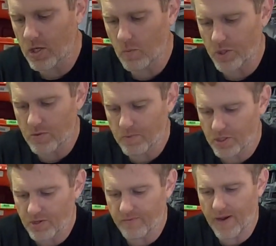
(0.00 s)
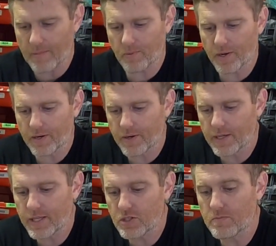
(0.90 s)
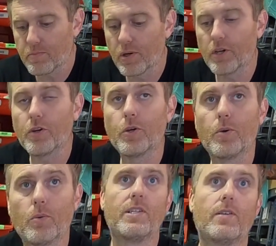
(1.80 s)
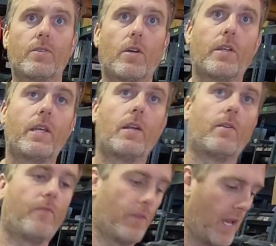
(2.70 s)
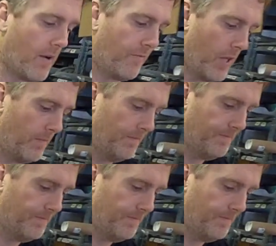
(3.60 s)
sure when you put your evaporator in that you put new seals on here for the airflow.